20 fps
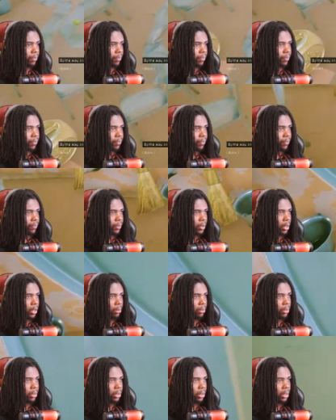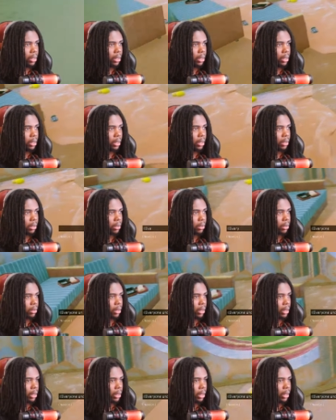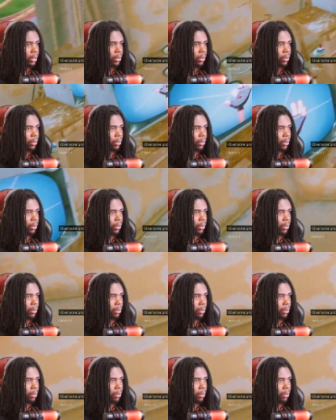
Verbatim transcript: wife. Yeah, you look good. I love you.